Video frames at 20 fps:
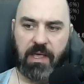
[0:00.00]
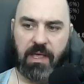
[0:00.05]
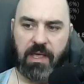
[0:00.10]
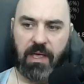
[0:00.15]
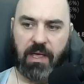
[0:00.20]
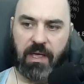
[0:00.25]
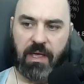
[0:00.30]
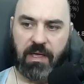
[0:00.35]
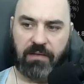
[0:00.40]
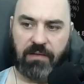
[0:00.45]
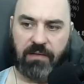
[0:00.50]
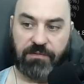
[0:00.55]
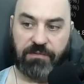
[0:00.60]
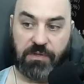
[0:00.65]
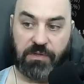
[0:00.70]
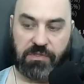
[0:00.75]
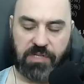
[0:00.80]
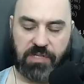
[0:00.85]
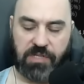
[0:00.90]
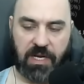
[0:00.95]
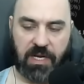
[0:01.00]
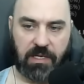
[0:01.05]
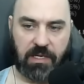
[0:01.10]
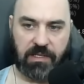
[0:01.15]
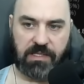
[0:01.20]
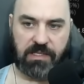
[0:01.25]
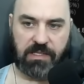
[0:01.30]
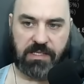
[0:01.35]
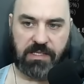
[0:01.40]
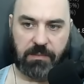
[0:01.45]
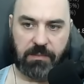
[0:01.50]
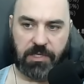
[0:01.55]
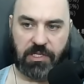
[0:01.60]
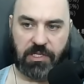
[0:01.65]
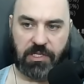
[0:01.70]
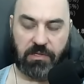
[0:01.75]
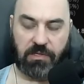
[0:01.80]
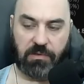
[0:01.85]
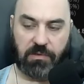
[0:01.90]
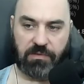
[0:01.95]
Infused Channeling is going to be
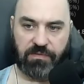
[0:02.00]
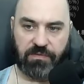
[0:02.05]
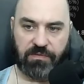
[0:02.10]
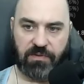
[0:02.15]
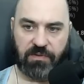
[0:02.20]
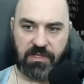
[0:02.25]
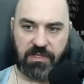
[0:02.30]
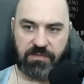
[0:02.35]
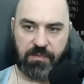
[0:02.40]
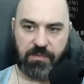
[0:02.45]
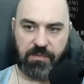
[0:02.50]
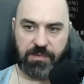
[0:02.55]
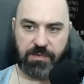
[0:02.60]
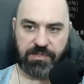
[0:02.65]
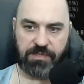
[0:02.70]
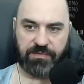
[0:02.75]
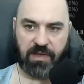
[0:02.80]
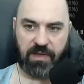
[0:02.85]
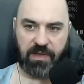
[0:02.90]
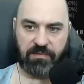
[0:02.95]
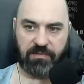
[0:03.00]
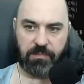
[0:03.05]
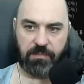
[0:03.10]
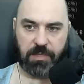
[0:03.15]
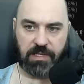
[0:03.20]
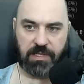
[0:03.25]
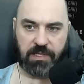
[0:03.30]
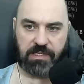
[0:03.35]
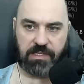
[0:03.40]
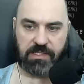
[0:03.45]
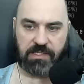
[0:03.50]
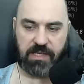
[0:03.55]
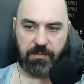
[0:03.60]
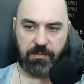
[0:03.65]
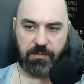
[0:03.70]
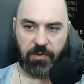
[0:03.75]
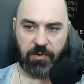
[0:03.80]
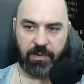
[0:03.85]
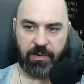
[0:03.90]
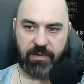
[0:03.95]
huge for us from a survivability
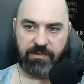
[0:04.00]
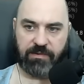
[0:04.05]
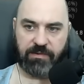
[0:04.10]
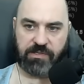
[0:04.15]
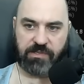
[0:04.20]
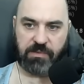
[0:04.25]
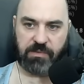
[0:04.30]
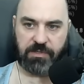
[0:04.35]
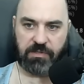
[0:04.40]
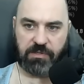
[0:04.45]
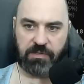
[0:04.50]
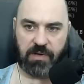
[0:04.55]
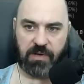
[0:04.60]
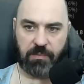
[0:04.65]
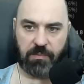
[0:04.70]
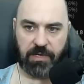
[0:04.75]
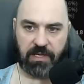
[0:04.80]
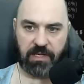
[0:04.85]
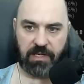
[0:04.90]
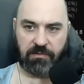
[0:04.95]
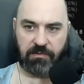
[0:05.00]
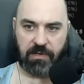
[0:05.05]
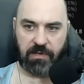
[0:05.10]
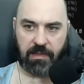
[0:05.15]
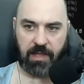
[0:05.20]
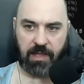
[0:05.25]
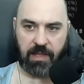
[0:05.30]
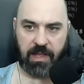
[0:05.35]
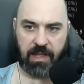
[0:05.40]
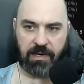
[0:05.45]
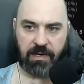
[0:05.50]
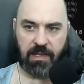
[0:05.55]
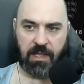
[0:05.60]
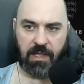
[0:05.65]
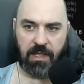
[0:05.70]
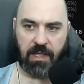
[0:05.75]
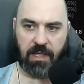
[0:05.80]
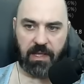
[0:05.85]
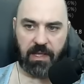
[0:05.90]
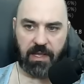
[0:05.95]
standpoint, however, so we do not want to get rid of that.
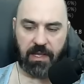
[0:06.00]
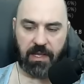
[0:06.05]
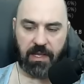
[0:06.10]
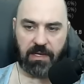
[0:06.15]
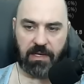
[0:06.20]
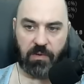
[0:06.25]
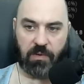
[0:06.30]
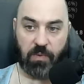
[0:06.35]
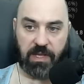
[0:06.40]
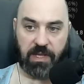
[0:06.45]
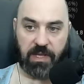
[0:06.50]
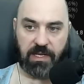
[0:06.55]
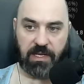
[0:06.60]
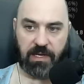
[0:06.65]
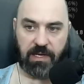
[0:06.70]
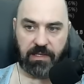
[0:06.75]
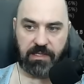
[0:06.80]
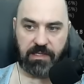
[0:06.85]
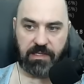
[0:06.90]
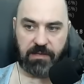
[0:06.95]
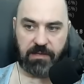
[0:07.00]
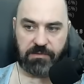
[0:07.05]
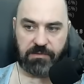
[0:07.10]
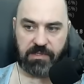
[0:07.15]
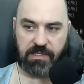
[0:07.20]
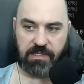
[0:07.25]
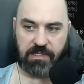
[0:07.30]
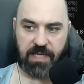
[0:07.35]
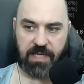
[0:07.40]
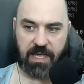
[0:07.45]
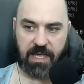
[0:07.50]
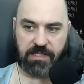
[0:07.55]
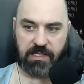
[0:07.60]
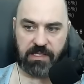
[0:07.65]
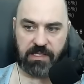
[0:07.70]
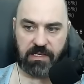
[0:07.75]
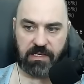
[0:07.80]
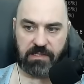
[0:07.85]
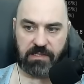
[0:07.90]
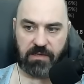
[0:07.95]
And Awaken LE Damage with attacks
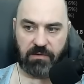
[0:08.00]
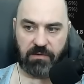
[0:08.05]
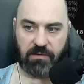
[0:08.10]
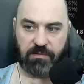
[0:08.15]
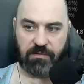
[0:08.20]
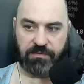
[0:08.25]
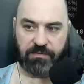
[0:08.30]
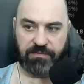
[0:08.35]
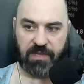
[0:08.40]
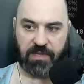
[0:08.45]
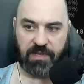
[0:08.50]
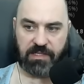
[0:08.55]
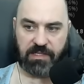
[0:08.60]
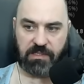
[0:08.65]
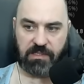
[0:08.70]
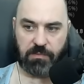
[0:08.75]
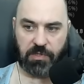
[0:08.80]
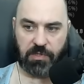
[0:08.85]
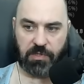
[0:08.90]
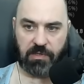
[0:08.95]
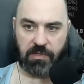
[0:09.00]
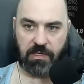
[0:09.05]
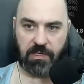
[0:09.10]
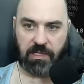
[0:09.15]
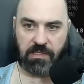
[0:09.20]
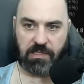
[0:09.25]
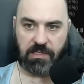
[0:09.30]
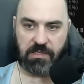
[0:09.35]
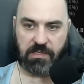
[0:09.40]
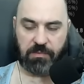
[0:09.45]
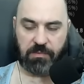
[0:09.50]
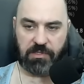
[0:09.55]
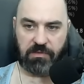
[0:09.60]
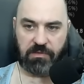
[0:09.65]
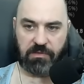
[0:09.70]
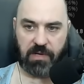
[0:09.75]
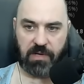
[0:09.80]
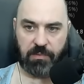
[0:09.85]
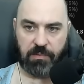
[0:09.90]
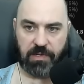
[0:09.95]
is our Reflect immunity, so we
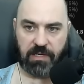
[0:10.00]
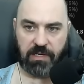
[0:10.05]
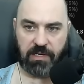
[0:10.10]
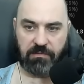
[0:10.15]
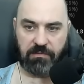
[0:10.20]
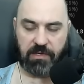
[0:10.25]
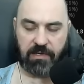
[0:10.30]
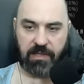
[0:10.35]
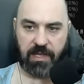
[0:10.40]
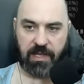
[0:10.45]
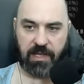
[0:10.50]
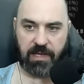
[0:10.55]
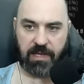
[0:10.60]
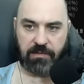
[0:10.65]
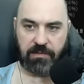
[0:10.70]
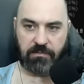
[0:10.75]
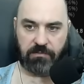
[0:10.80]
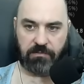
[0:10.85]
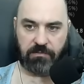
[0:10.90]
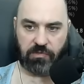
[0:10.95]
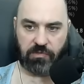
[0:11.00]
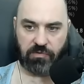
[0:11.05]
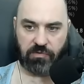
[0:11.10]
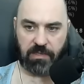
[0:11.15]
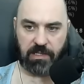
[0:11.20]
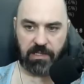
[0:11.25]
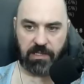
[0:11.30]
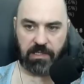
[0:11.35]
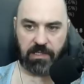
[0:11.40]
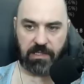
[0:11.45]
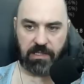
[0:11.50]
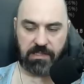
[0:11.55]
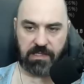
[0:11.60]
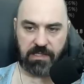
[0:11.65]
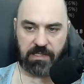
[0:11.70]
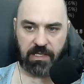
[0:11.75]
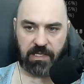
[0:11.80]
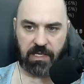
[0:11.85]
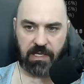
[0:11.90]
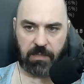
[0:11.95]
do not want to get rid of that. Trinity is
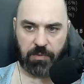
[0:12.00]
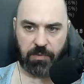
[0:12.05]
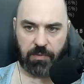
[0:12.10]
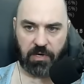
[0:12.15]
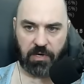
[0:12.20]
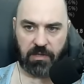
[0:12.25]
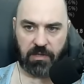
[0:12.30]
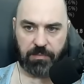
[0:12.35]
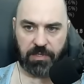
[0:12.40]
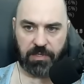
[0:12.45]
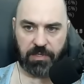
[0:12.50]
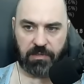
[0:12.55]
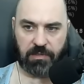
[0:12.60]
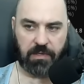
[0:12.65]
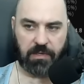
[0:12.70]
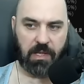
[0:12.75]
the key part of the build.